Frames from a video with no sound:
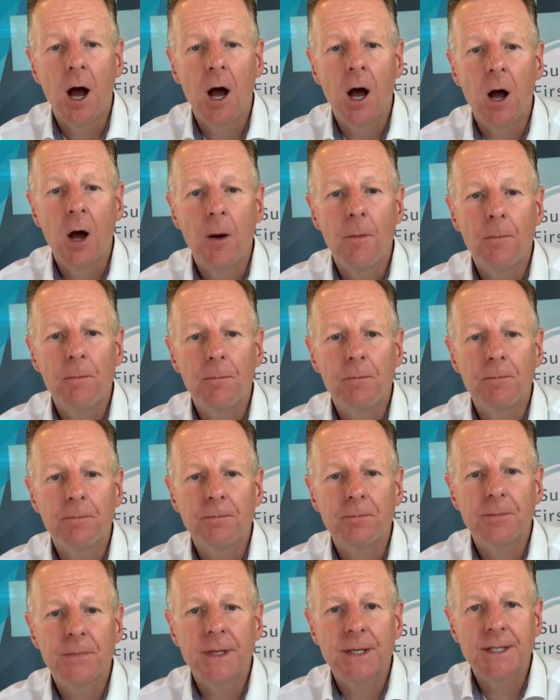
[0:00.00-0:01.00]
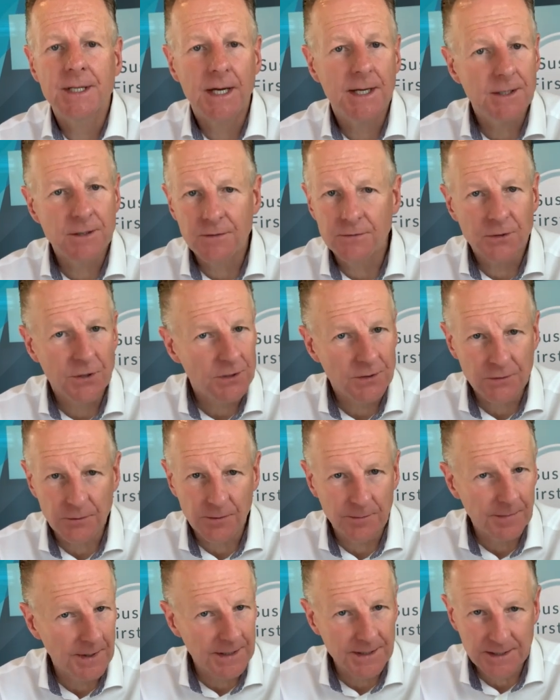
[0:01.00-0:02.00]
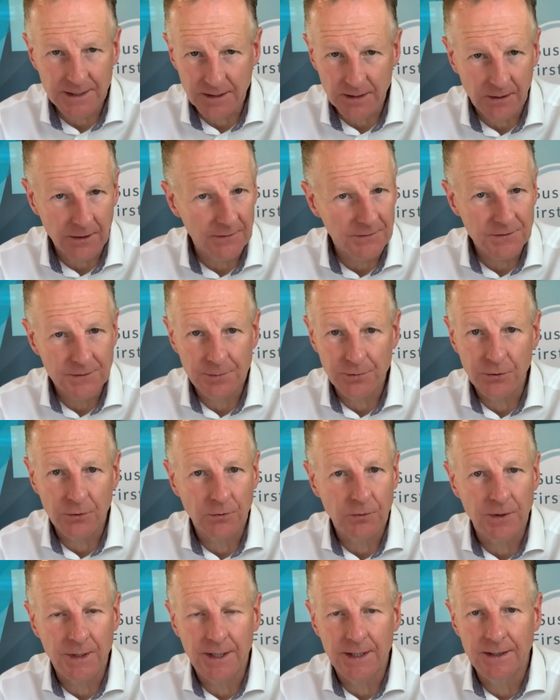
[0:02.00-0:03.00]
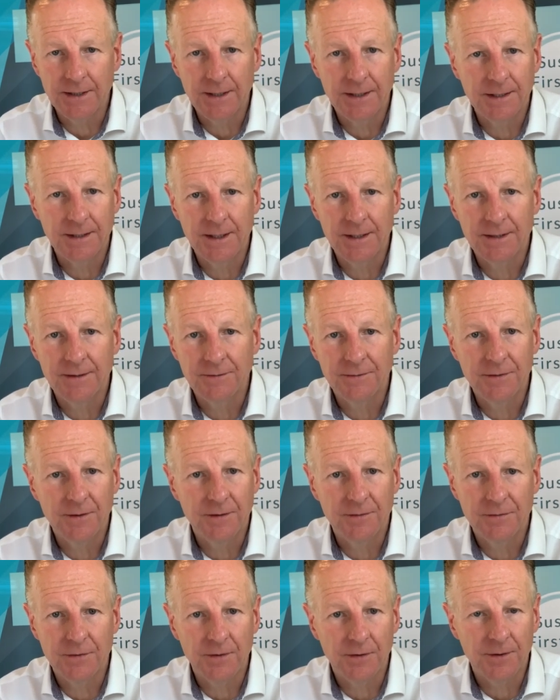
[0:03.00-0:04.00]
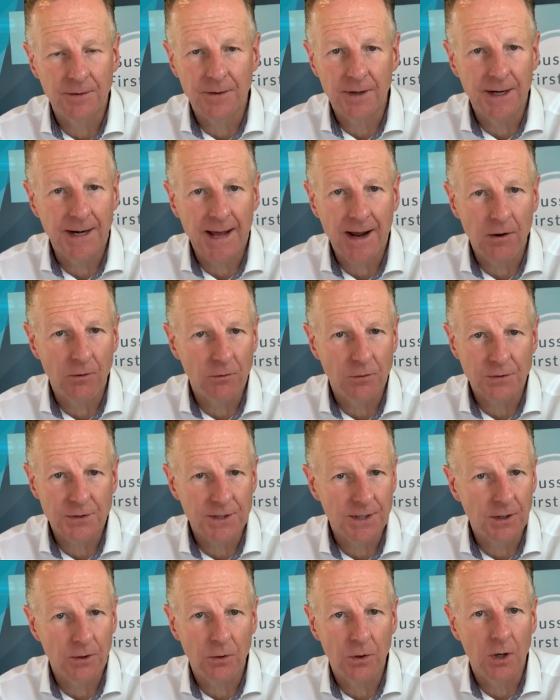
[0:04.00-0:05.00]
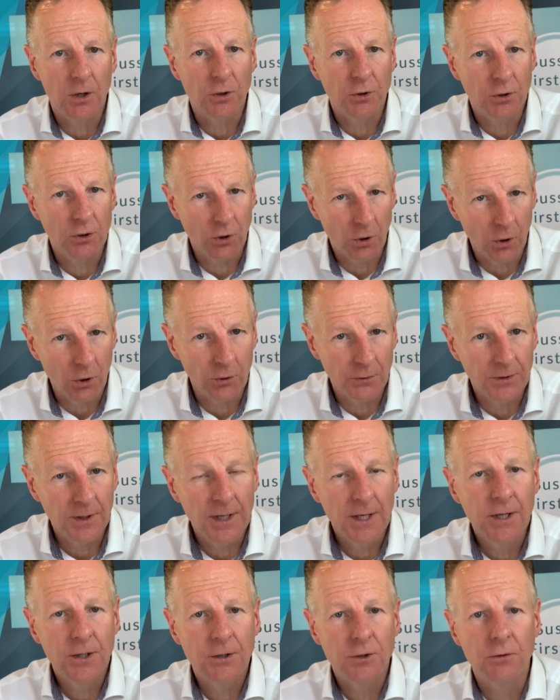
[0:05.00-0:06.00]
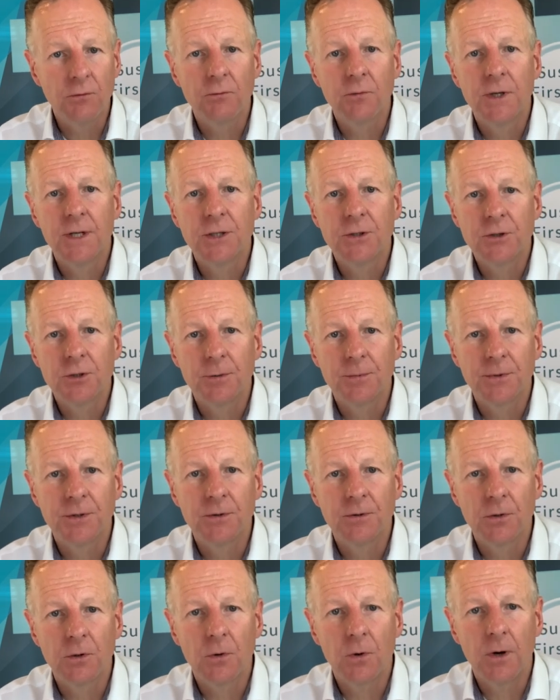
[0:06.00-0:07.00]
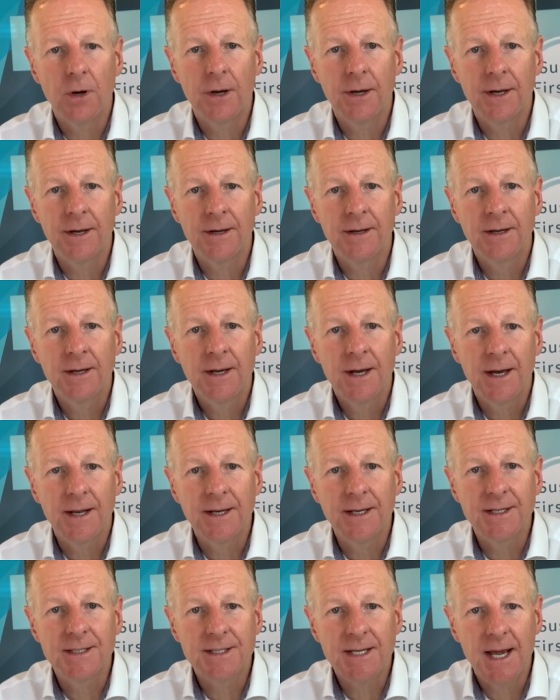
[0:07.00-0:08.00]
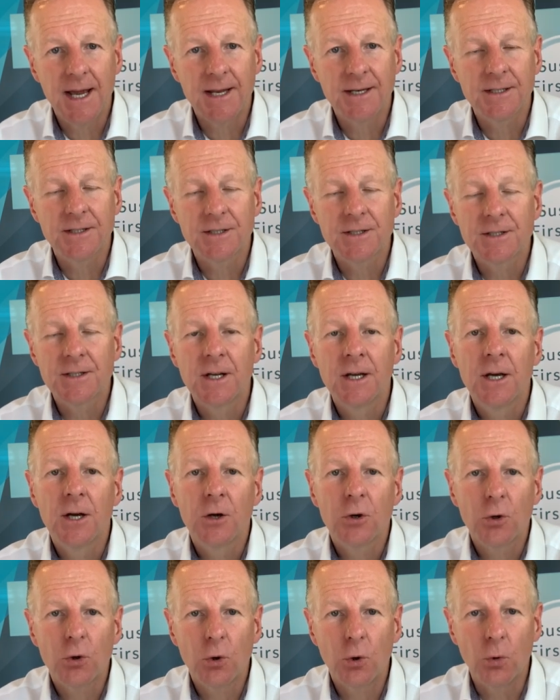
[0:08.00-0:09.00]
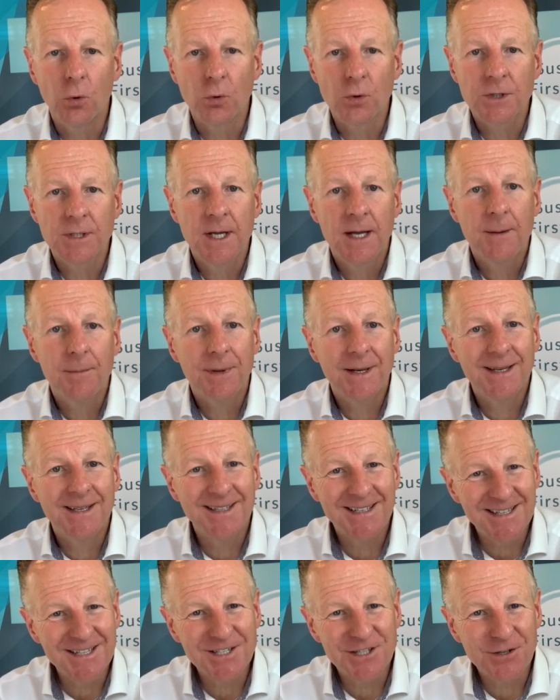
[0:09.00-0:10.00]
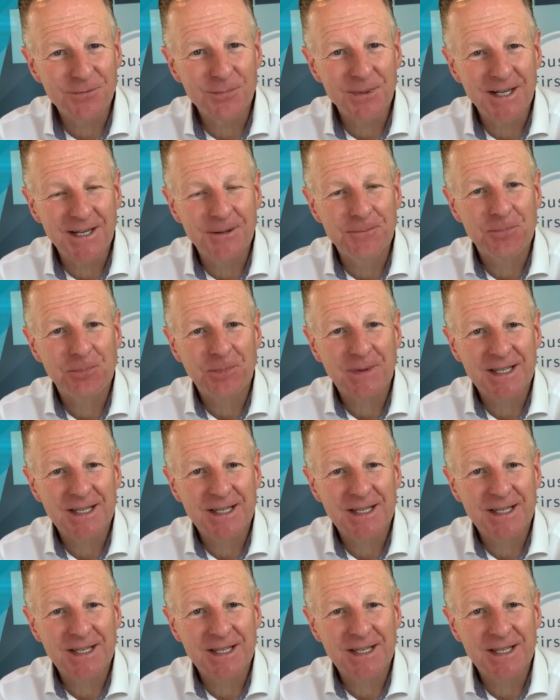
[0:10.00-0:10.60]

The days of just doing basic life support and for an hour or so are gone. You really should be doing quite an intense course, but it needs to be